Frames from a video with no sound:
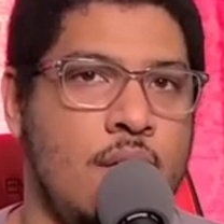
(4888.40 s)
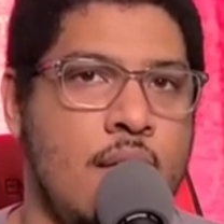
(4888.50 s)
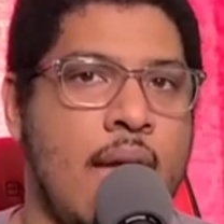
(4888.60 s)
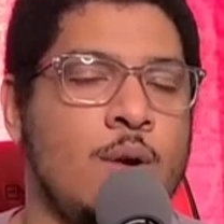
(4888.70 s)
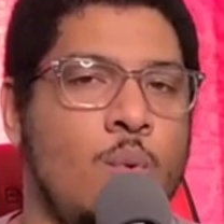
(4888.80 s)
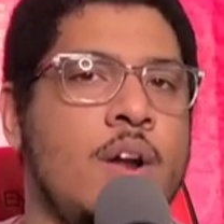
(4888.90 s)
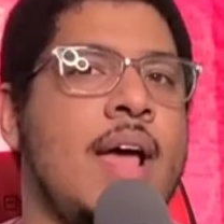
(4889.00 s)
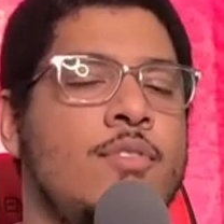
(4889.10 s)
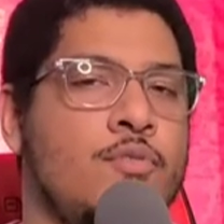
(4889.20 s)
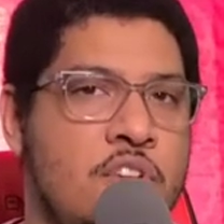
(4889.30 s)
and wanted to
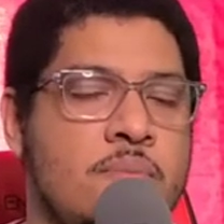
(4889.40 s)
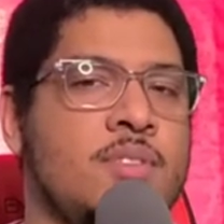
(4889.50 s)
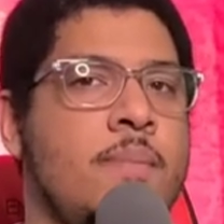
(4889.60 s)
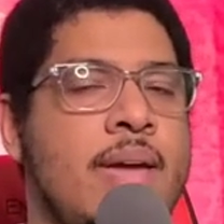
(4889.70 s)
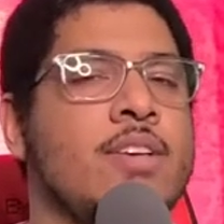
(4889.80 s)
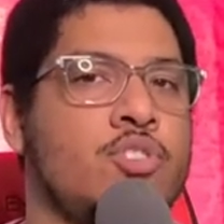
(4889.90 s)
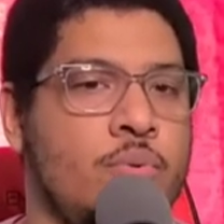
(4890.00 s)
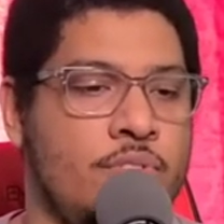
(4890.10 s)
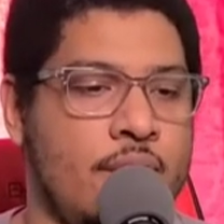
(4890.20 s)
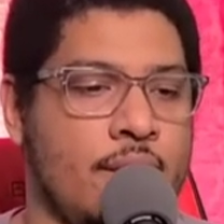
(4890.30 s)
have the freedom to make his own
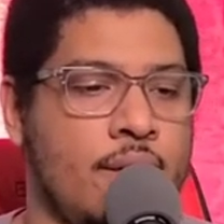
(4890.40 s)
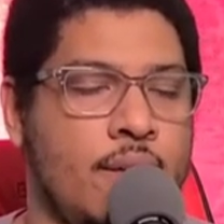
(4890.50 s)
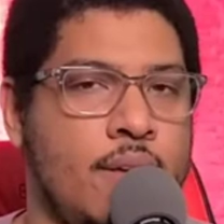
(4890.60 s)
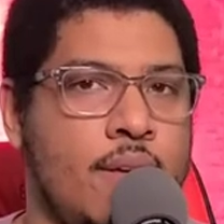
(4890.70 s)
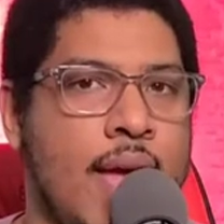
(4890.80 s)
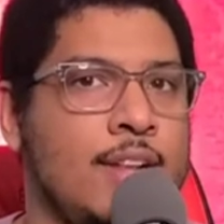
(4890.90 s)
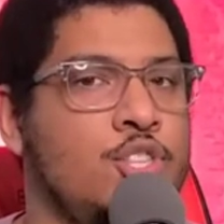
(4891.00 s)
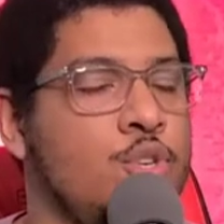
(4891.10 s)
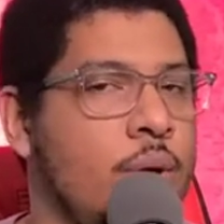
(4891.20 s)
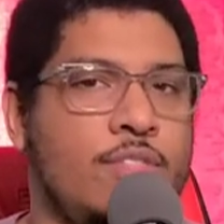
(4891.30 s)
thing and
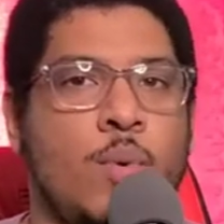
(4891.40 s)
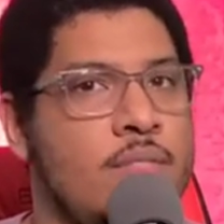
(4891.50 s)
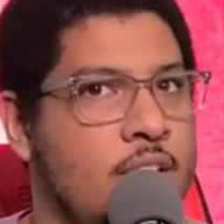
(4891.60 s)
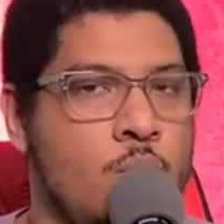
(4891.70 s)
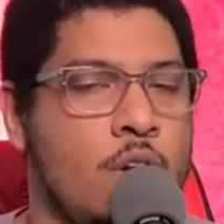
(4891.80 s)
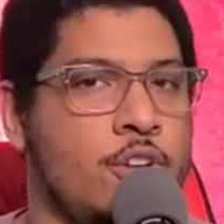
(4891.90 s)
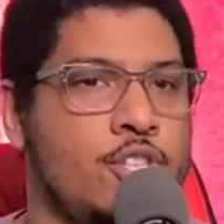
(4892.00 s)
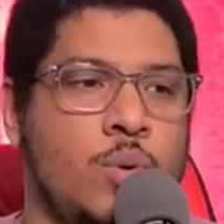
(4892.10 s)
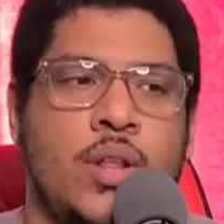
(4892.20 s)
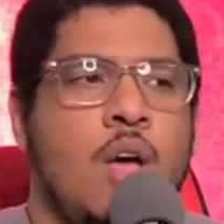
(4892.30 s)
do it the way that he wanted to
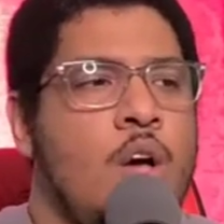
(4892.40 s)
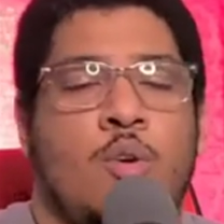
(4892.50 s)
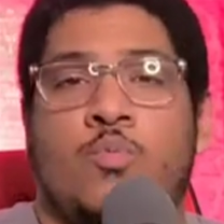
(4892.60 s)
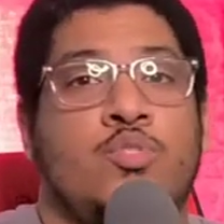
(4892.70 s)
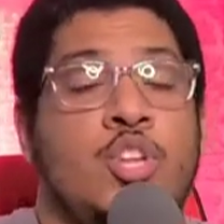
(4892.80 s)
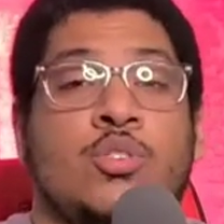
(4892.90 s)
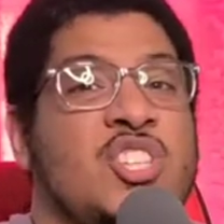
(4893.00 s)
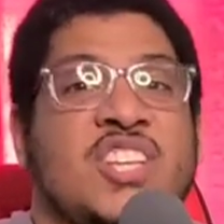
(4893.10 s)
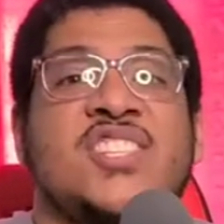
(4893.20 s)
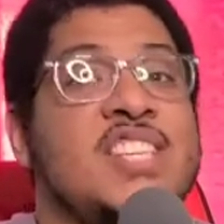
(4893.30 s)
do it. You know,
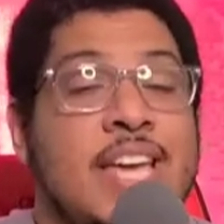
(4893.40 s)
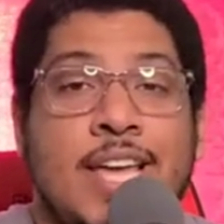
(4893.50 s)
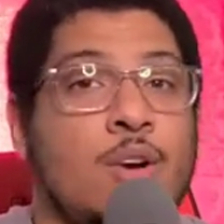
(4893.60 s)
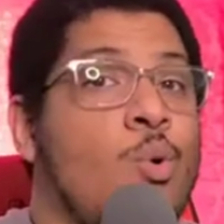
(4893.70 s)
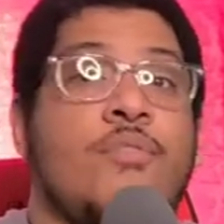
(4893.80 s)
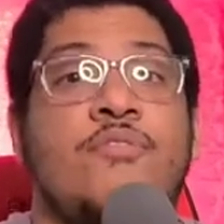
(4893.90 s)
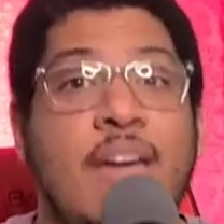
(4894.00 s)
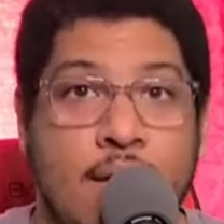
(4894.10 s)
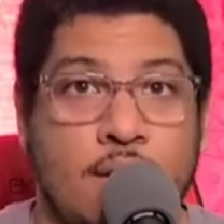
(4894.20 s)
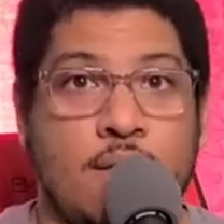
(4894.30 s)
succeed or
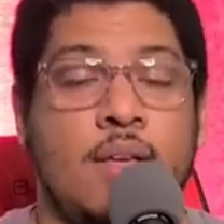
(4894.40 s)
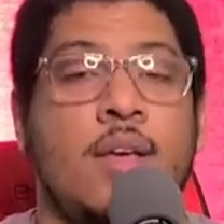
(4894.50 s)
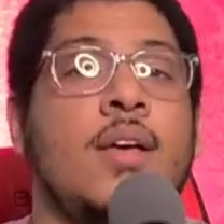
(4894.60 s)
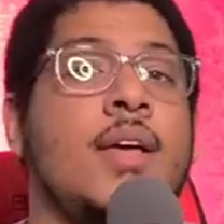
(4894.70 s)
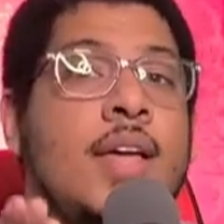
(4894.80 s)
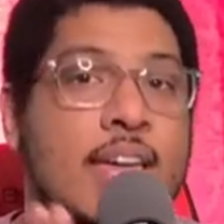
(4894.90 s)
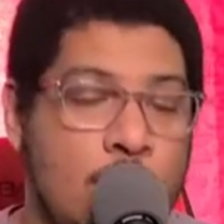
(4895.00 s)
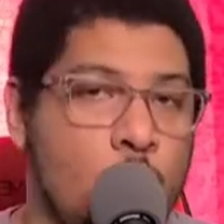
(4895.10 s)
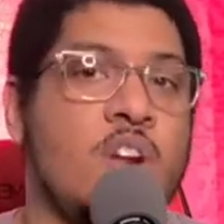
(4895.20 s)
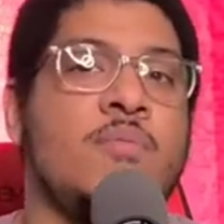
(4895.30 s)
fail. He
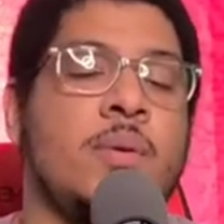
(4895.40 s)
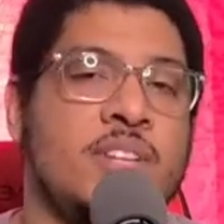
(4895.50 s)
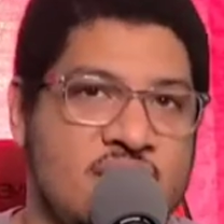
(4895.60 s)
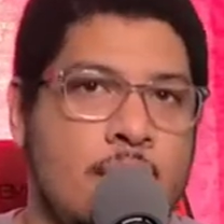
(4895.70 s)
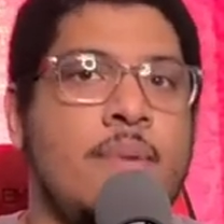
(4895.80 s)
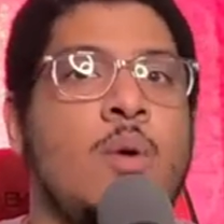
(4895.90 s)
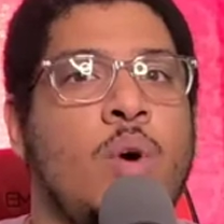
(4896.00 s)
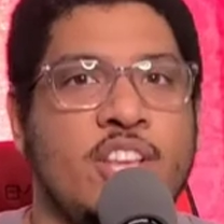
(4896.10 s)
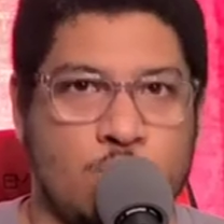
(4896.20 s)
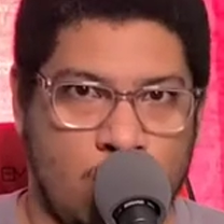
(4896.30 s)
wanted to be able to stand by
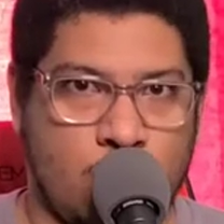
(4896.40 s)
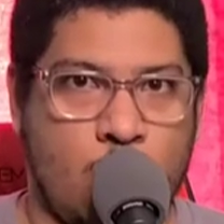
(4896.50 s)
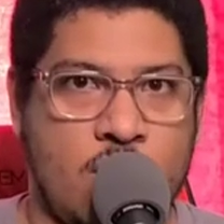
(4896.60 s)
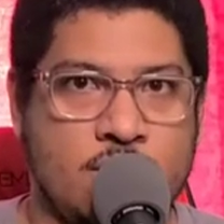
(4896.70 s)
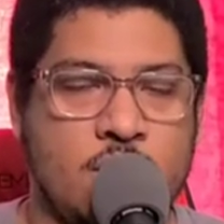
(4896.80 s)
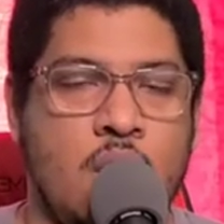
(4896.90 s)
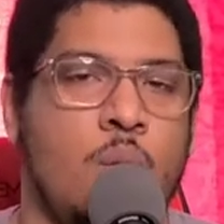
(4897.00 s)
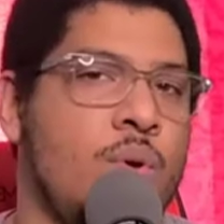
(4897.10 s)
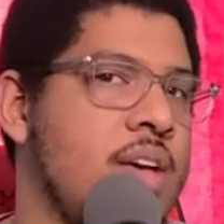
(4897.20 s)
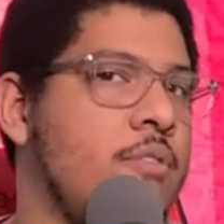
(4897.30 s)
what his work was
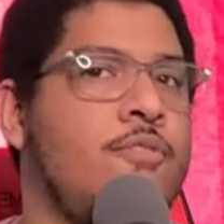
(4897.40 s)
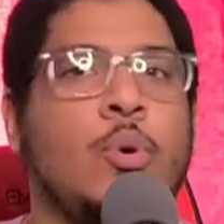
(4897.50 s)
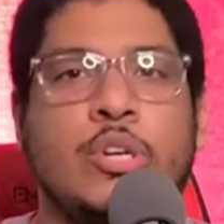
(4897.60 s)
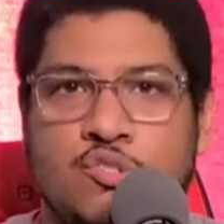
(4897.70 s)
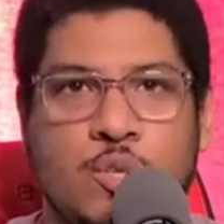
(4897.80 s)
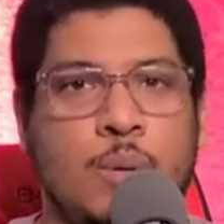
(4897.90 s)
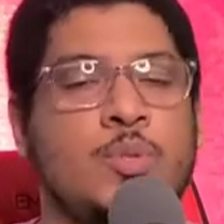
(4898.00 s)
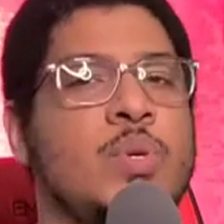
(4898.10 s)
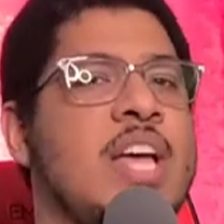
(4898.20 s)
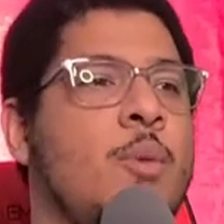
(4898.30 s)
without focus groups,
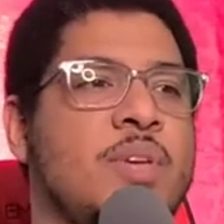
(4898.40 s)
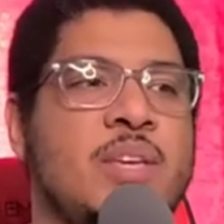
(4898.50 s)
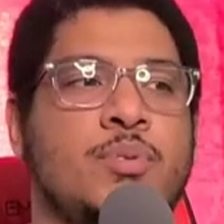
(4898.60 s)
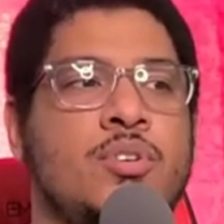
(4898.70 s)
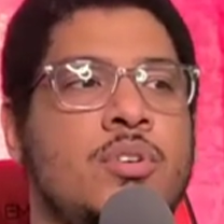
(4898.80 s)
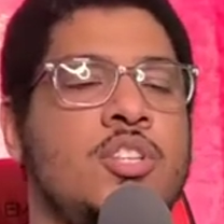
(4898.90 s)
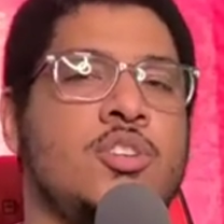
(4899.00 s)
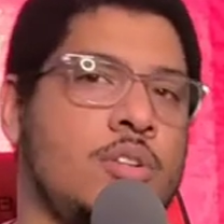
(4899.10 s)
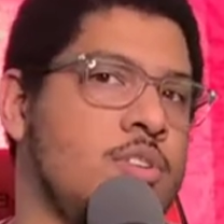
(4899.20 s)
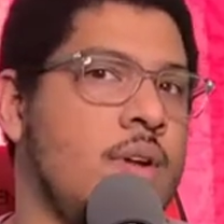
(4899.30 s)
without people
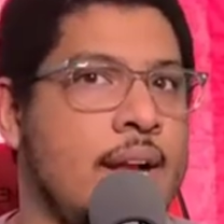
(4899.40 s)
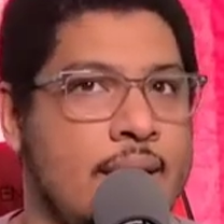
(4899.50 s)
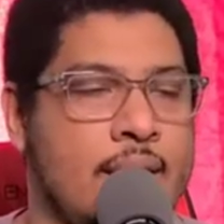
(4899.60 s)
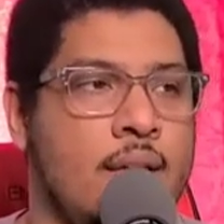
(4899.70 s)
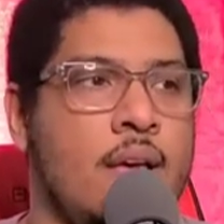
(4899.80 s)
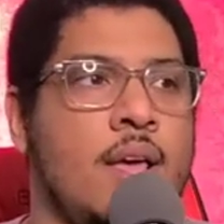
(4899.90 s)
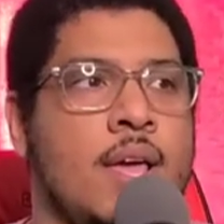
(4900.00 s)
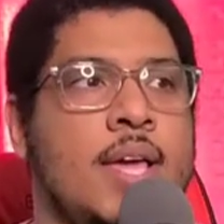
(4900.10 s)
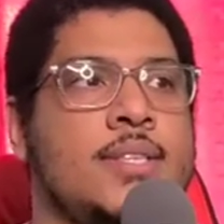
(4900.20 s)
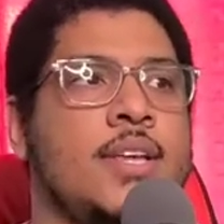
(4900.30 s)
adulterating it.
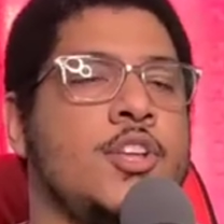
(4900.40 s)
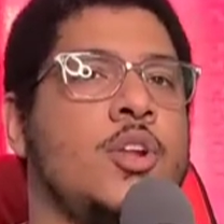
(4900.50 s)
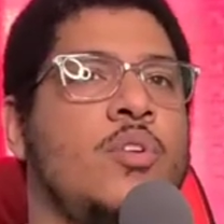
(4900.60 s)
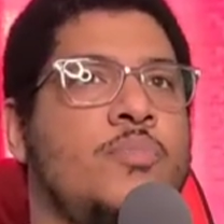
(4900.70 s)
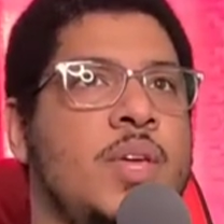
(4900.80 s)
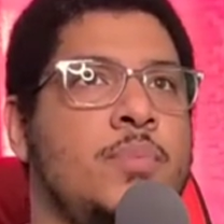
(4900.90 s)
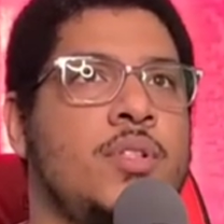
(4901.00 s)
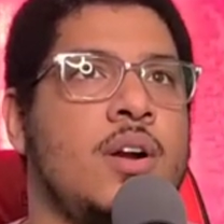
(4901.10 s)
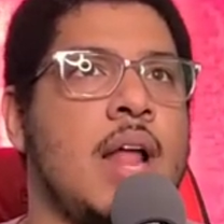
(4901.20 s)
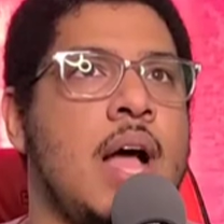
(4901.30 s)
He said, you know, if people
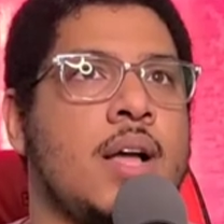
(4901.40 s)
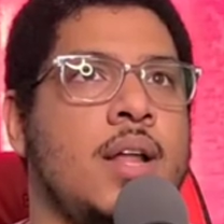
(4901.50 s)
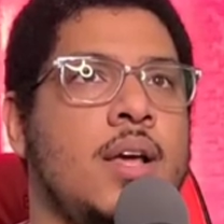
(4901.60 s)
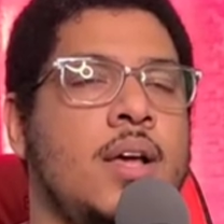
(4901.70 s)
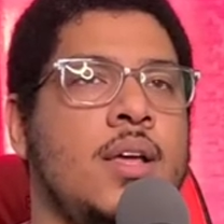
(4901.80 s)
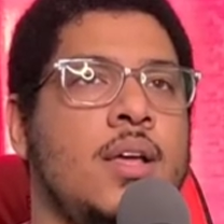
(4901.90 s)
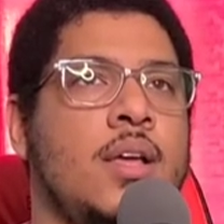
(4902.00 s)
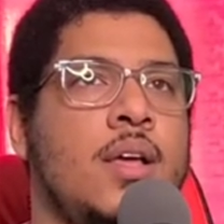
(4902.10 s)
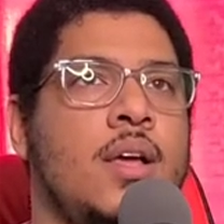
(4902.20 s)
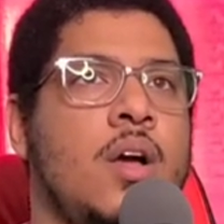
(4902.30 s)
are not gonna
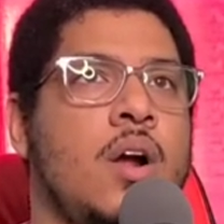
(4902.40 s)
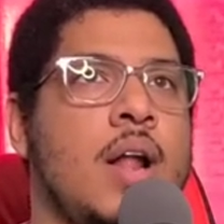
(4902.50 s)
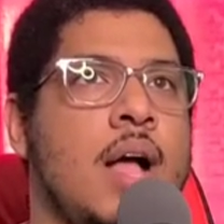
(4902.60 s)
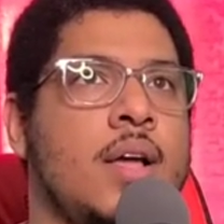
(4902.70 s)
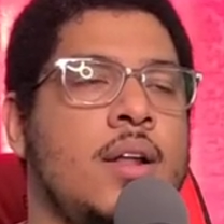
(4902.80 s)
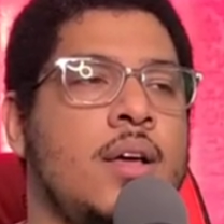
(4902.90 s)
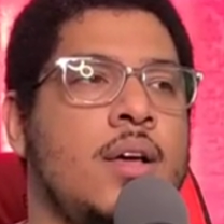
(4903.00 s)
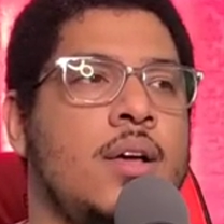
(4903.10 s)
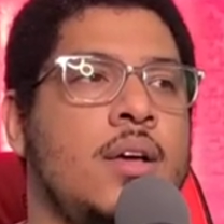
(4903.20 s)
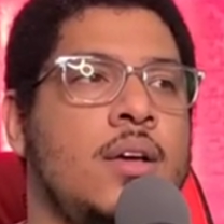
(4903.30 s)
are not gonna